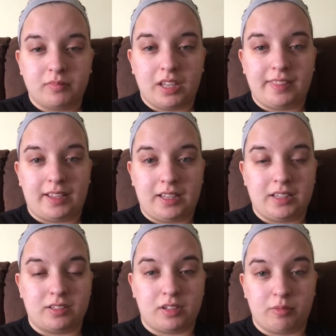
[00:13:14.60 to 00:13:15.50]
and that he
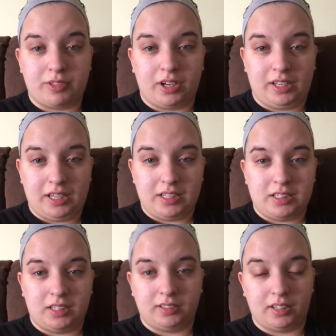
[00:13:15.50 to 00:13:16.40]
is good with our kids
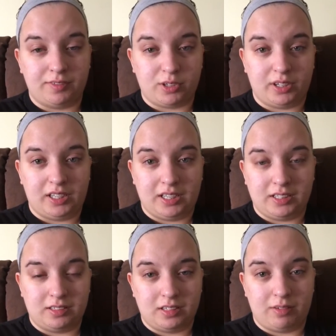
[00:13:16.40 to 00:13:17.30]
and loves our
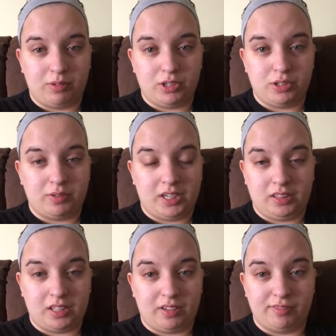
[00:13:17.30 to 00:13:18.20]
kids and would do
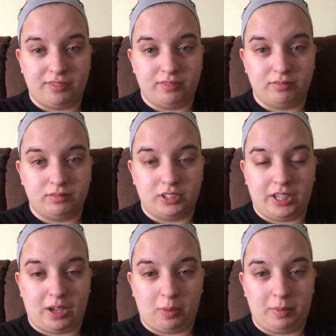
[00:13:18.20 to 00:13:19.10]
anything to
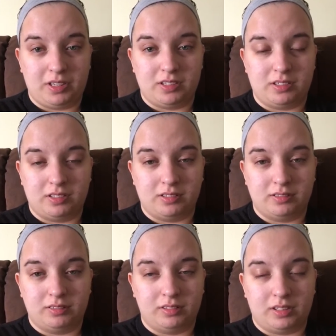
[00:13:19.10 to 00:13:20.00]
help us
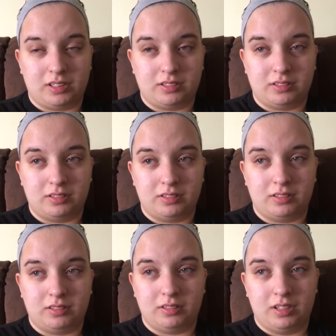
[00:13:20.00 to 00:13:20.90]
and
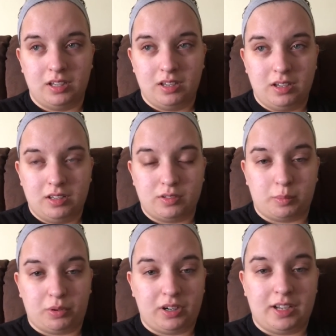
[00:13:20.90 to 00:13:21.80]

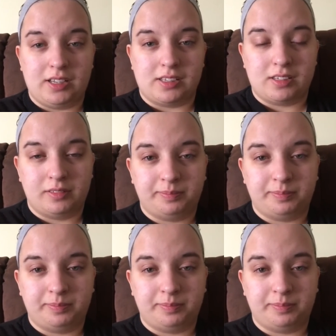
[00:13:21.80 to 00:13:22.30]
support us.